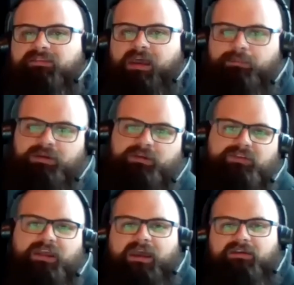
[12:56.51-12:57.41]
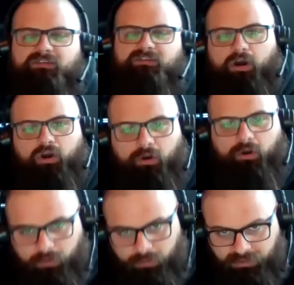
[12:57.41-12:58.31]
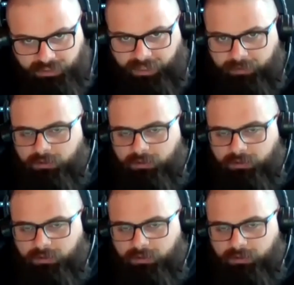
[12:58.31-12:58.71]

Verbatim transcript: time because it hasn't occurred yet.